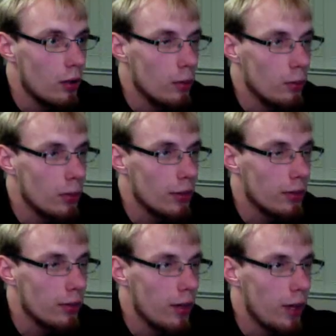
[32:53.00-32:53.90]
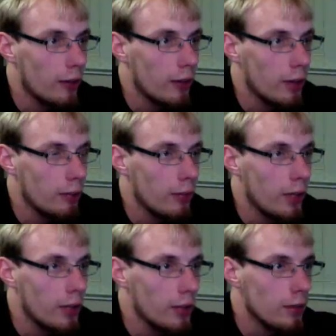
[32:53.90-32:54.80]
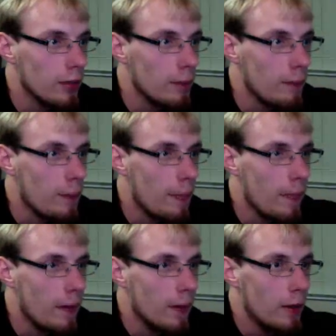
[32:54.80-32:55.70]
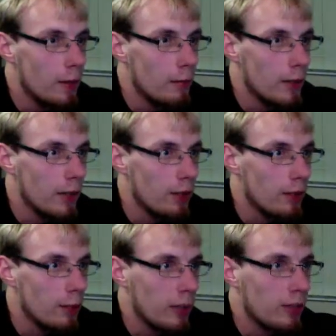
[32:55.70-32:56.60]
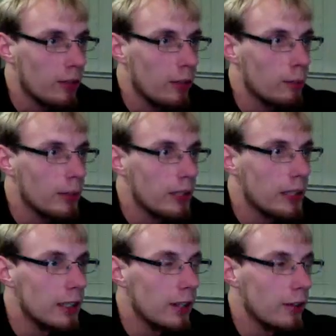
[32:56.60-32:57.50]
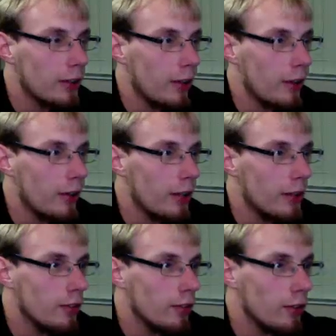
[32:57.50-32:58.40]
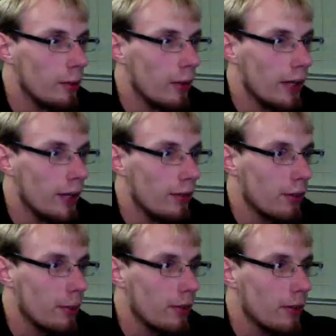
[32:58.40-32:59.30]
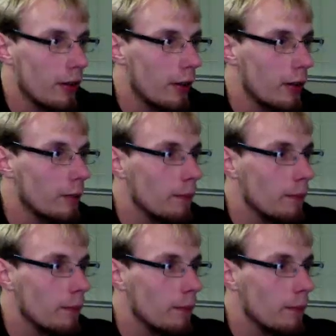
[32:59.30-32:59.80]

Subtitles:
but it's not recommended because it might start bleeding onto other edges and you might have something there.